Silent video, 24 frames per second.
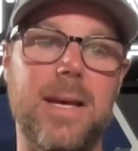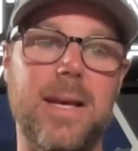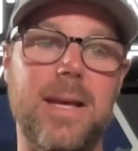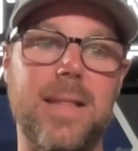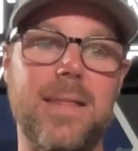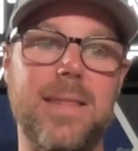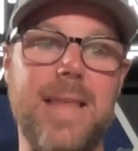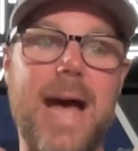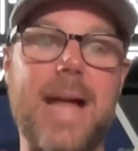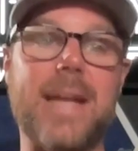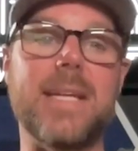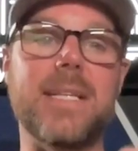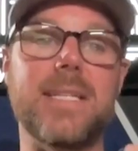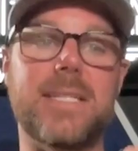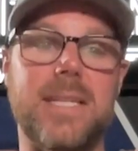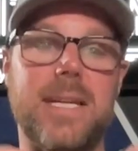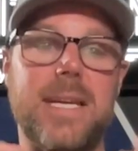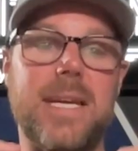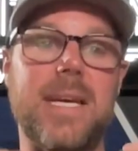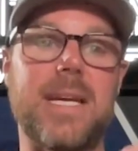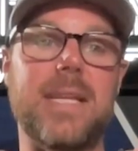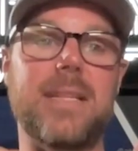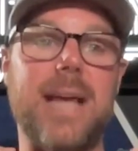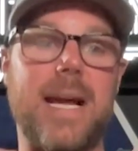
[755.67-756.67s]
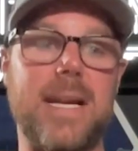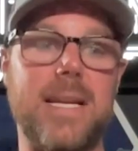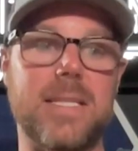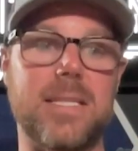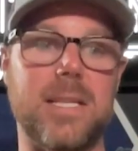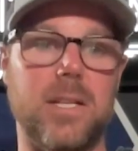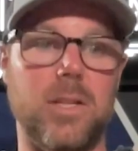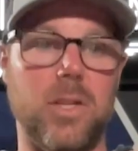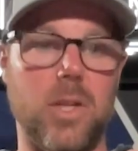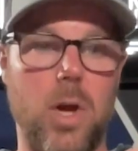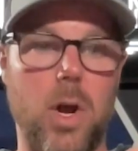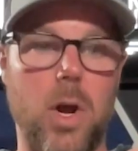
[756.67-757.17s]
that is a that is a
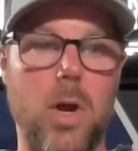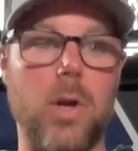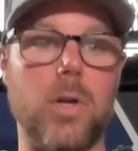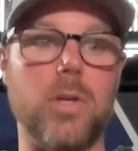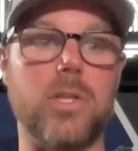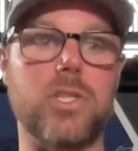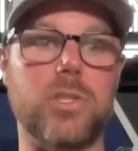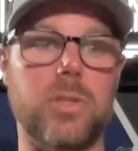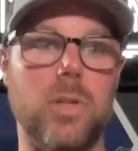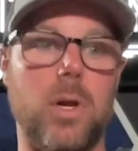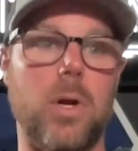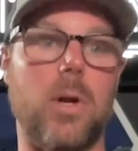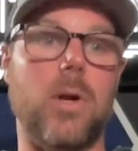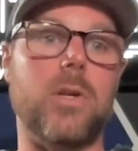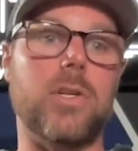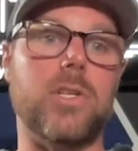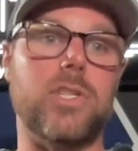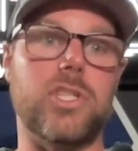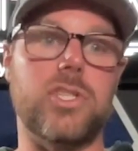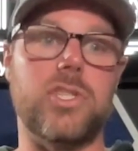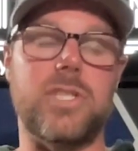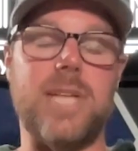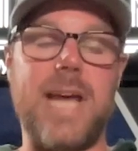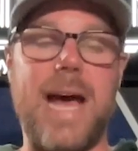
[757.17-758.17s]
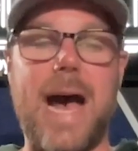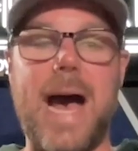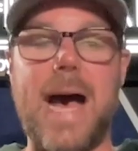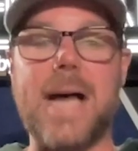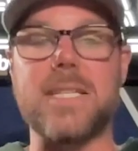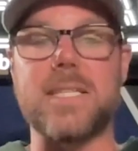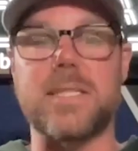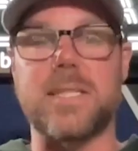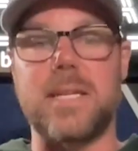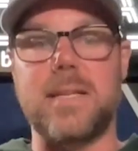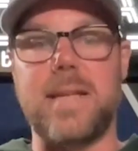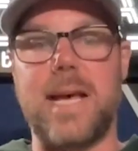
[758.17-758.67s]
large large
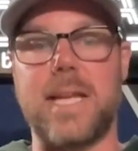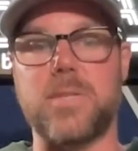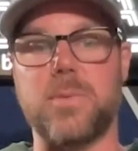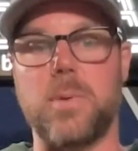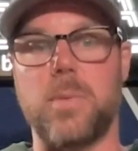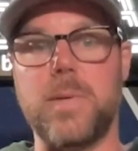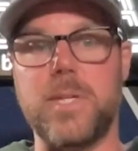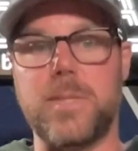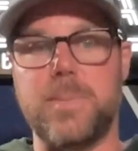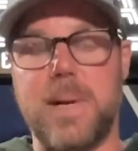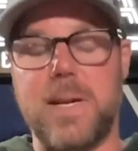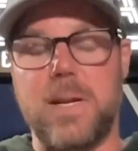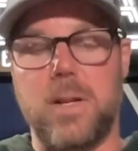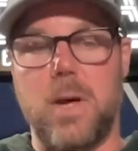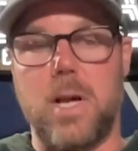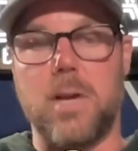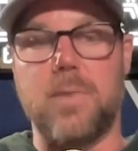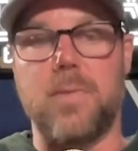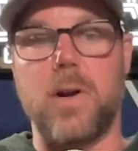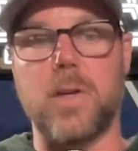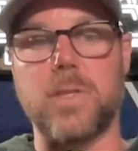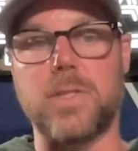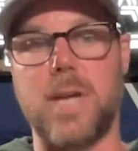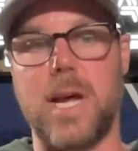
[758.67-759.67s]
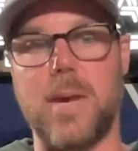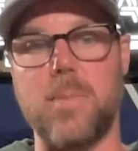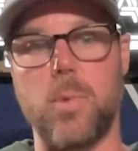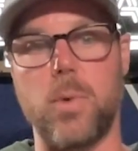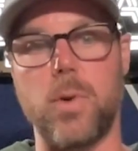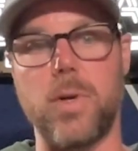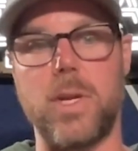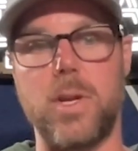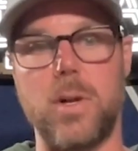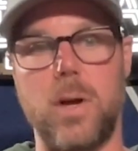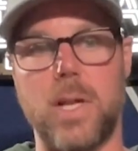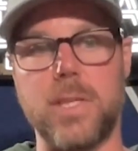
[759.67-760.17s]
task and that's what we spend a lot of our time
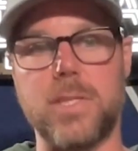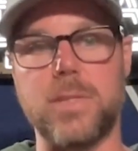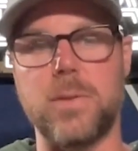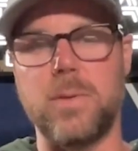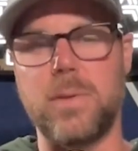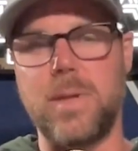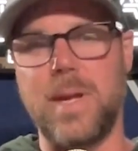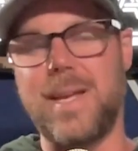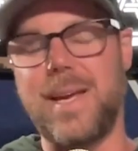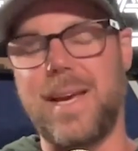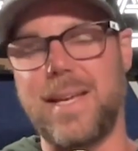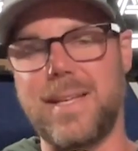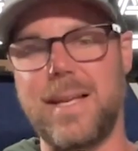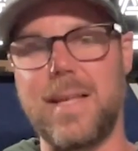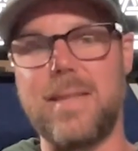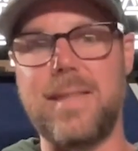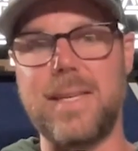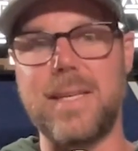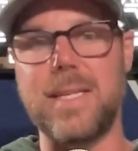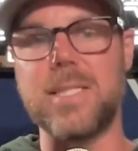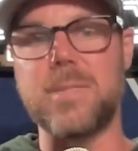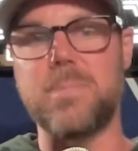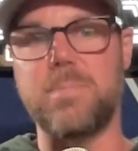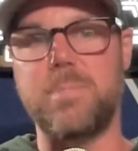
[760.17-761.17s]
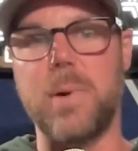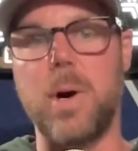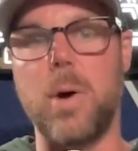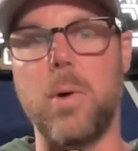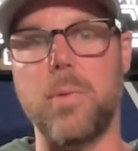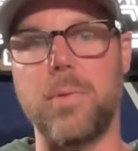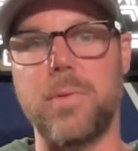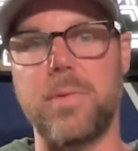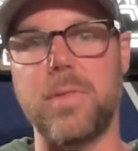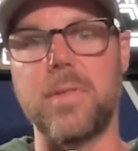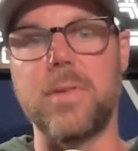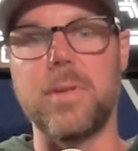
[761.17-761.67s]
working on so i, I think it's both